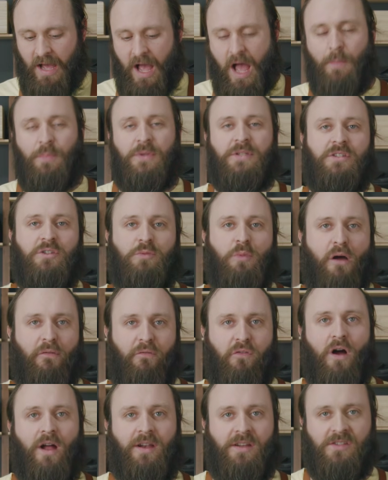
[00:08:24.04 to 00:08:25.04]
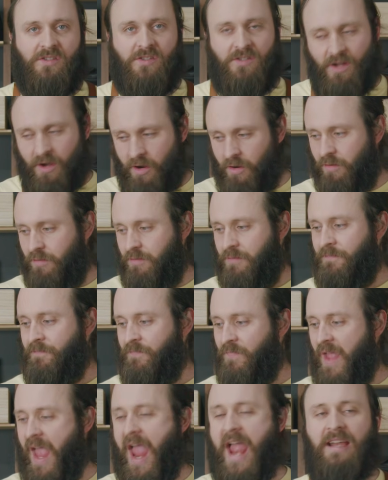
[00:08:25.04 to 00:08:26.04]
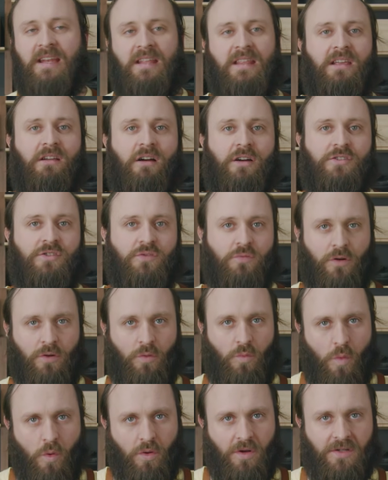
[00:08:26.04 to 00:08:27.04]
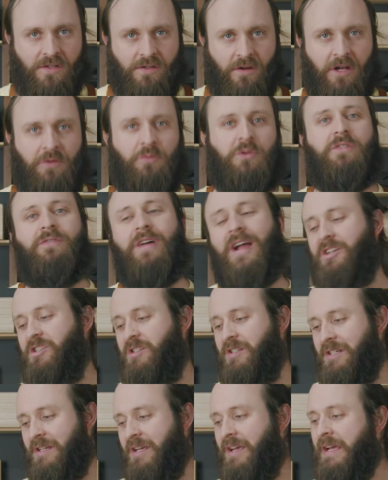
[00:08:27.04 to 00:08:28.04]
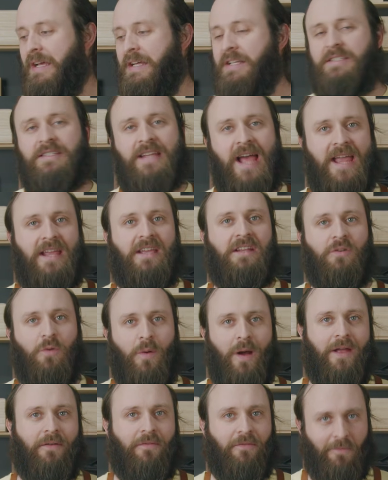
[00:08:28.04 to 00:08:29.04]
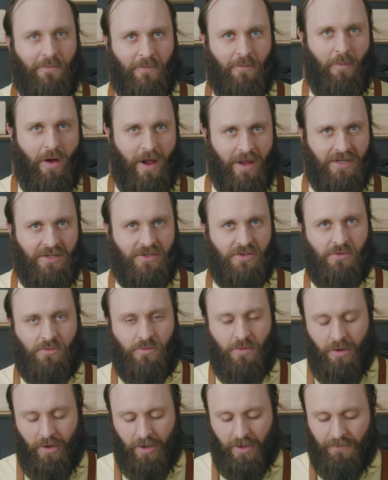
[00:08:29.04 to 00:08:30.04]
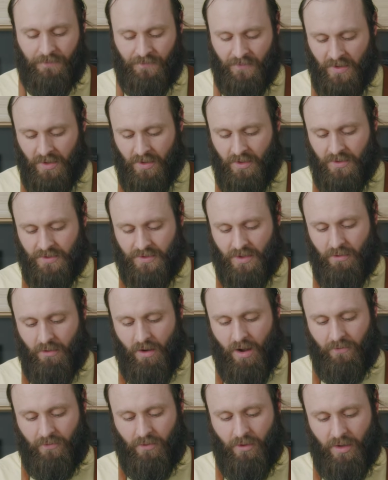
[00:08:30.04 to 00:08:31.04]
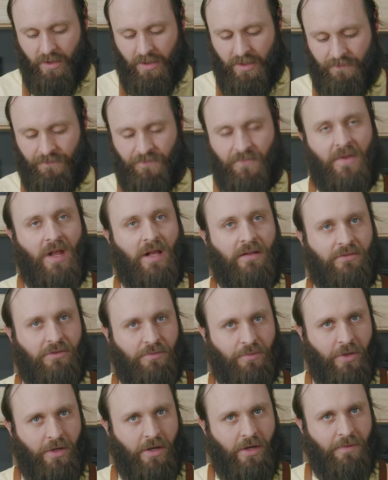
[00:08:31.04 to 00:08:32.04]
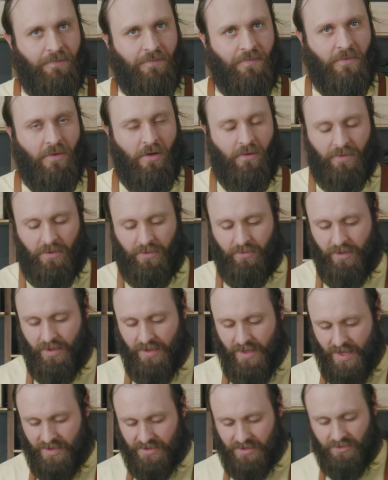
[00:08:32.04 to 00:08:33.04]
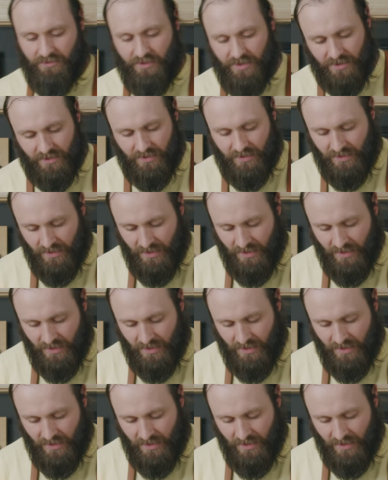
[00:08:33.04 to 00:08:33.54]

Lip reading: Up until my finest stone, anything I do on a Waterstone would have actually taken away from my initial work. So I've got a little burr off the 3000 grit,